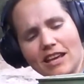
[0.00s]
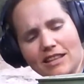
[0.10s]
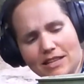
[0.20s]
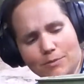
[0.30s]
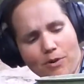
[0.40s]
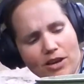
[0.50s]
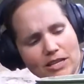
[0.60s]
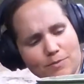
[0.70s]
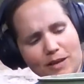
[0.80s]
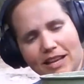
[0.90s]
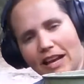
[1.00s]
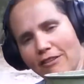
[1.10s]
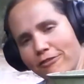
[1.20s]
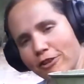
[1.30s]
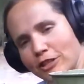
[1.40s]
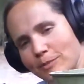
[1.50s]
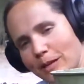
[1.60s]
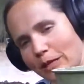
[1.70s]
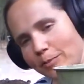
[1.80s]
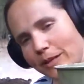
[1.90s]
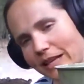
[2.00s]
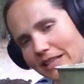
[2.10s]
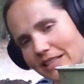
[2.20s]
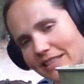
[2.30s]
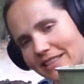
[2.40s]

This pot is big enough for a tomato plant.